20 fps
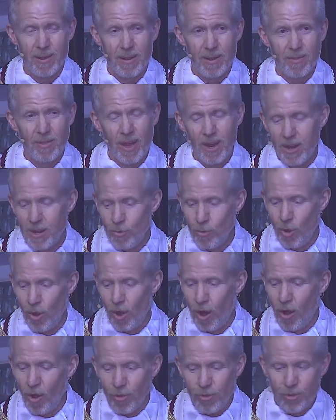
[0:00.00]
that he will
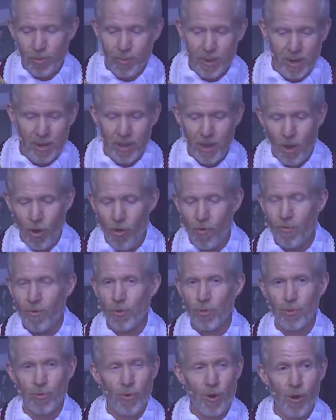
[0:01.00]
ultimately
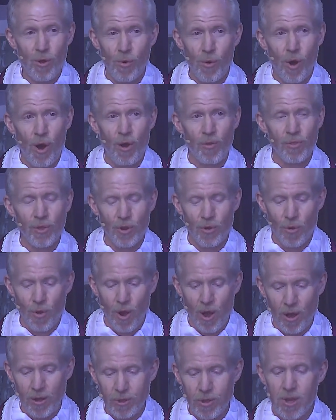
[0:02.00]
overthrow on the
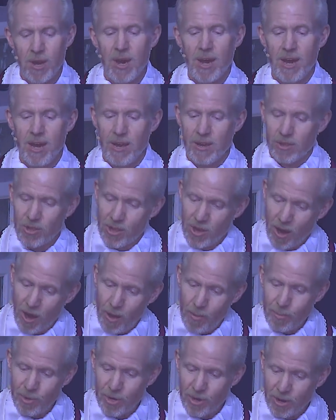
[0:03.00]
cross. He has
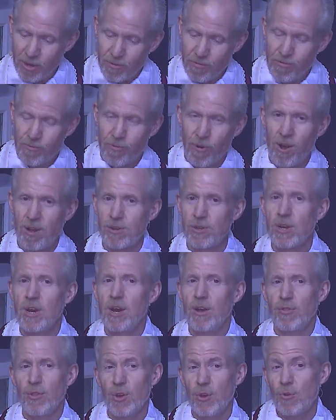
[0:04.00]
come to confront
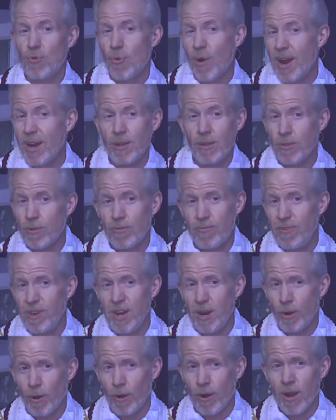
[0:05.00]
the greatest
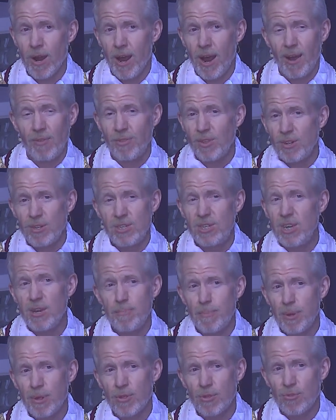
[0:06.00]
fear and the
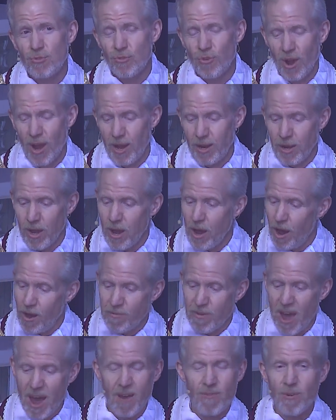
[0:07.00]
deepest dread of
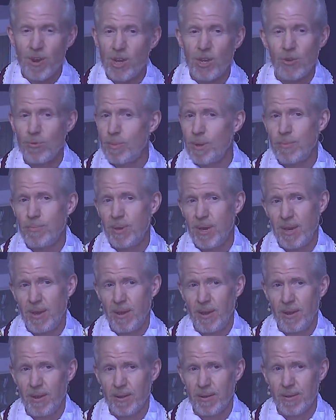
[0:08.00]
every human being.